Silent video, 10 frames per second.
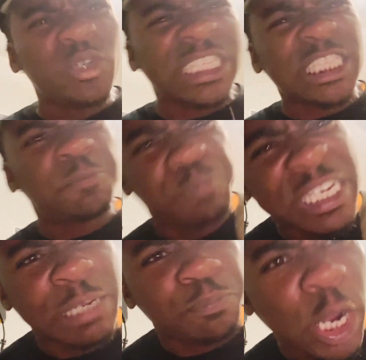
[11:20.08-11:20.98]
at the
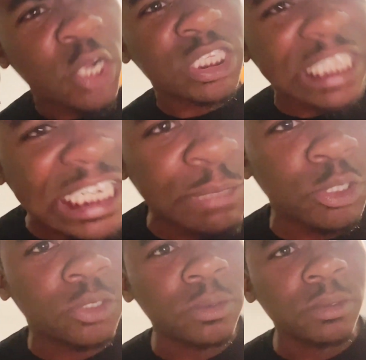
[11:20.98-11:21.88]
big boss
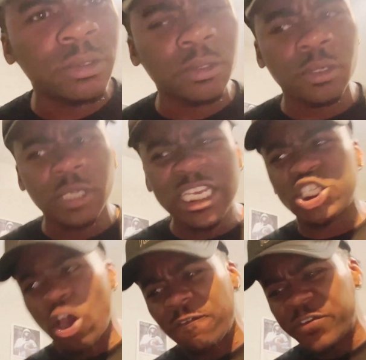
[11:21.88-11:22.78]
table. It's
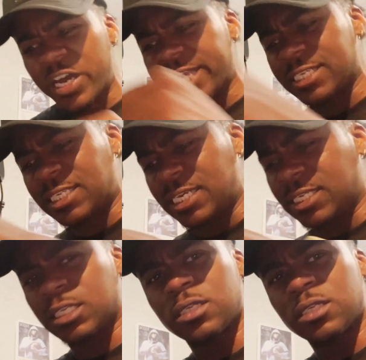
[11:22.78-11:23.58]
your fucking season.